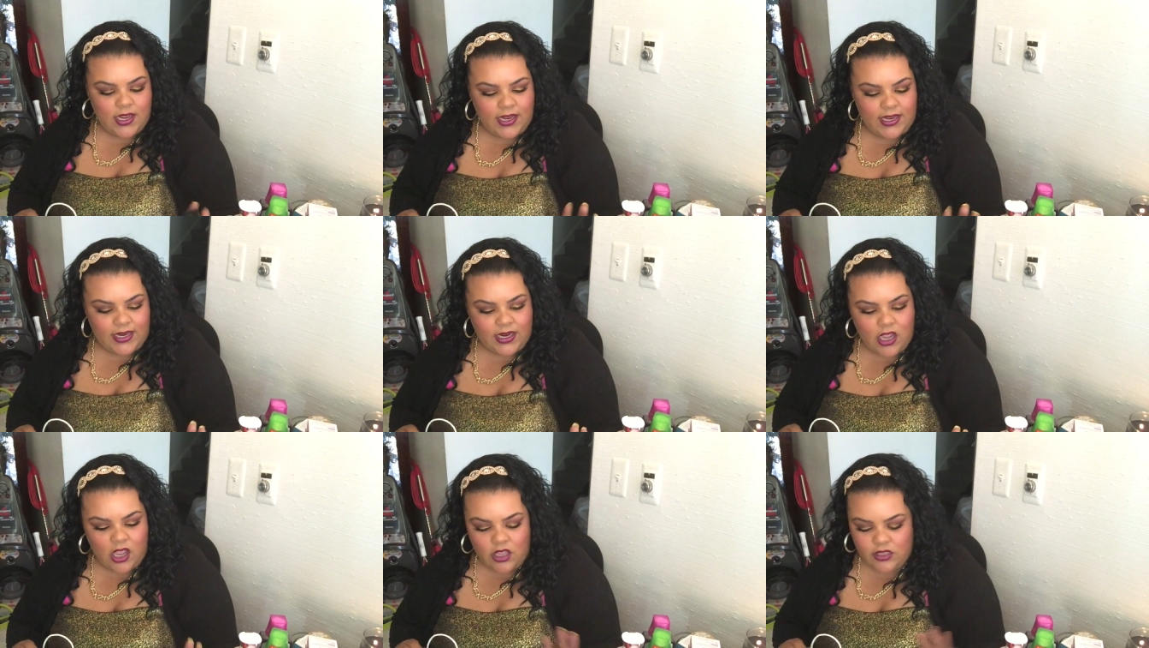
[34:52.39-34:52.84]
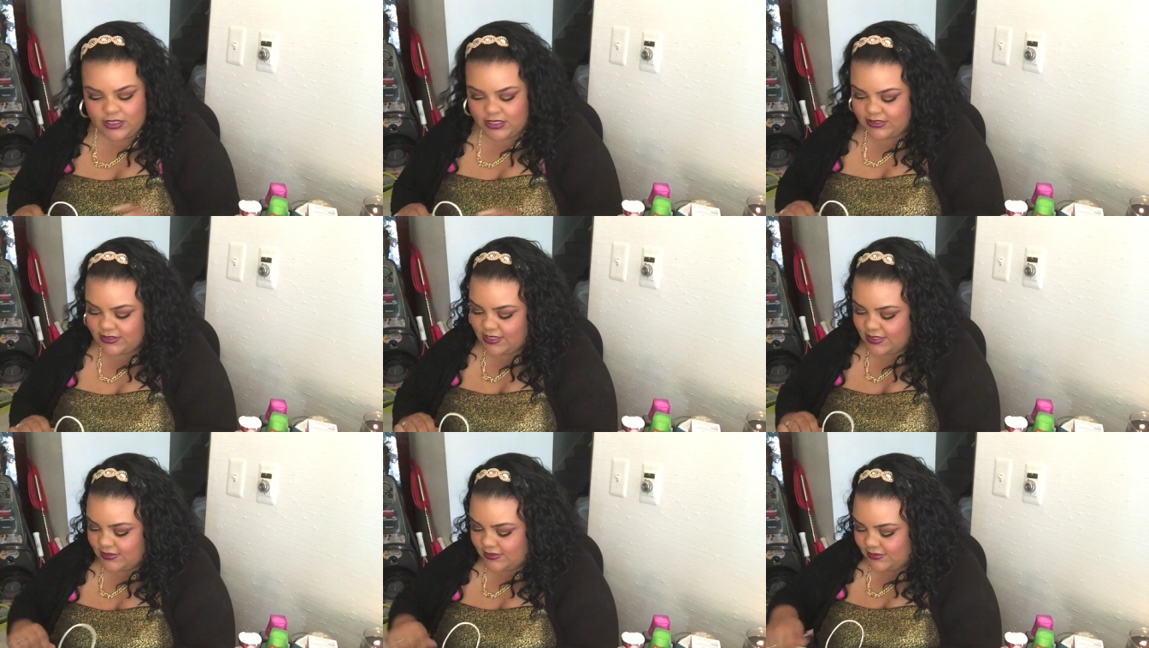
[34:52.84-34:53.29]
He got the
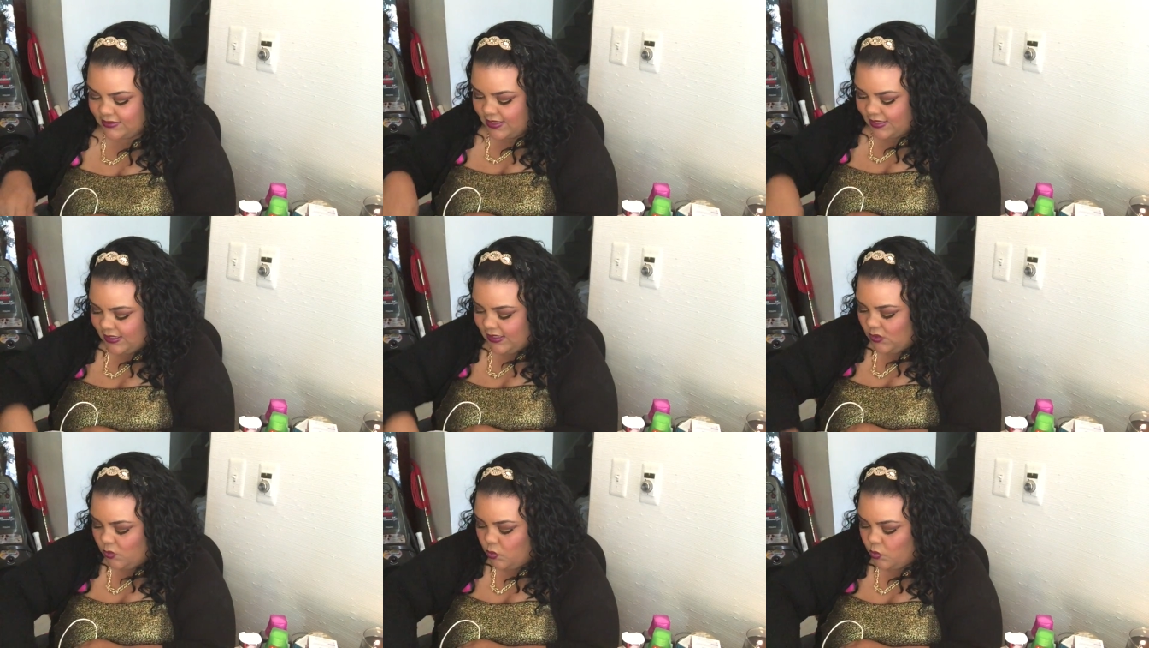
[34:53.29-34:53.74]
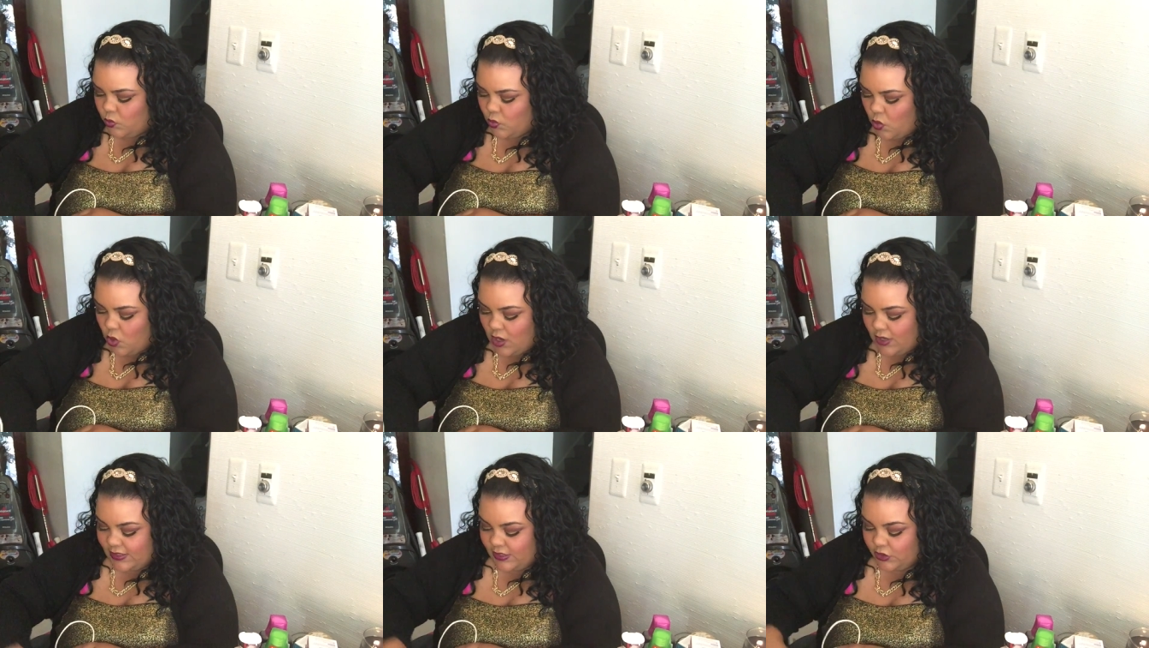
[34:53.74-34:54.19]
scents that he
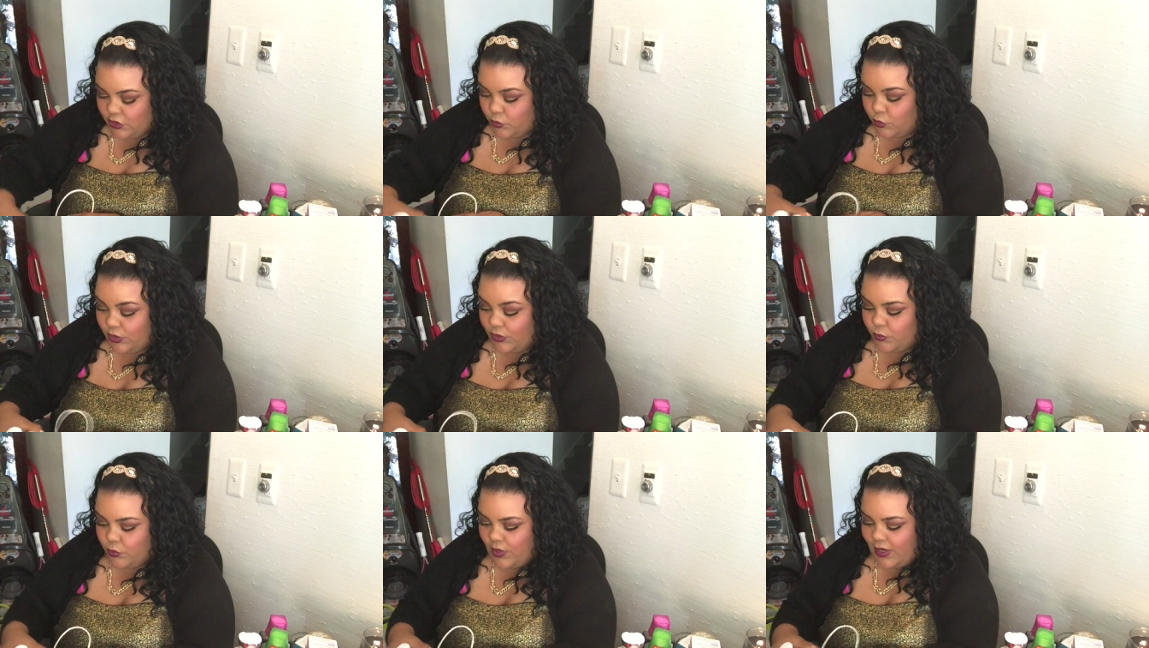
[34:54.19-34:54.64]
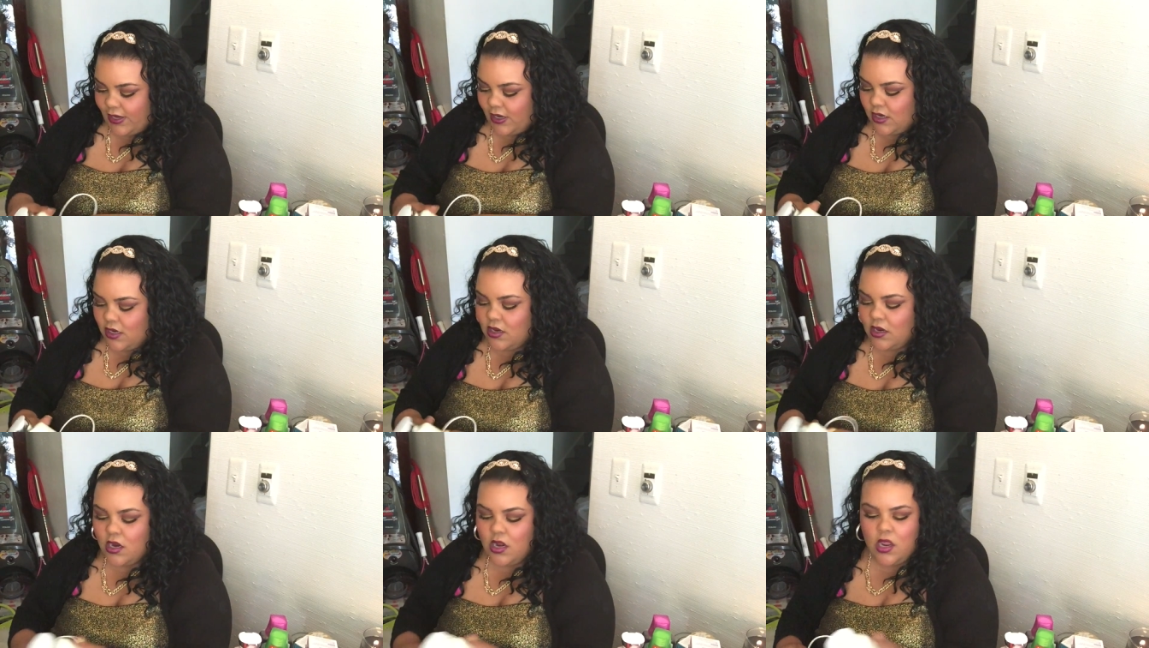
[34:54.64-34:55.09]
wanted or would
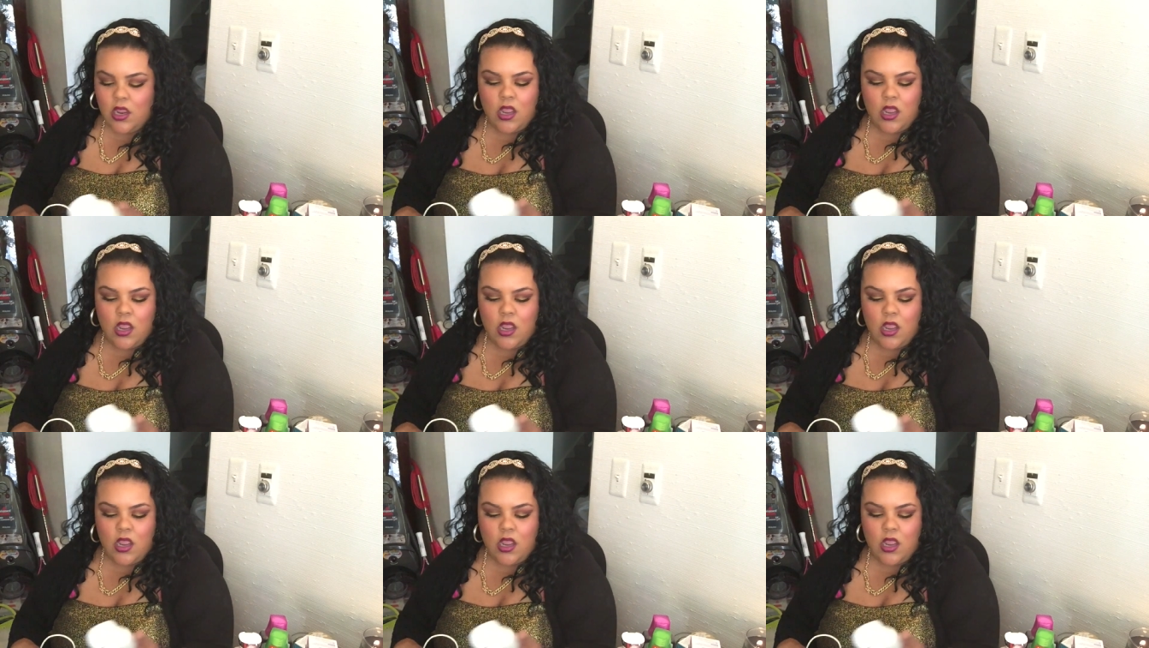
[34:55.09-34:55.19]
wear.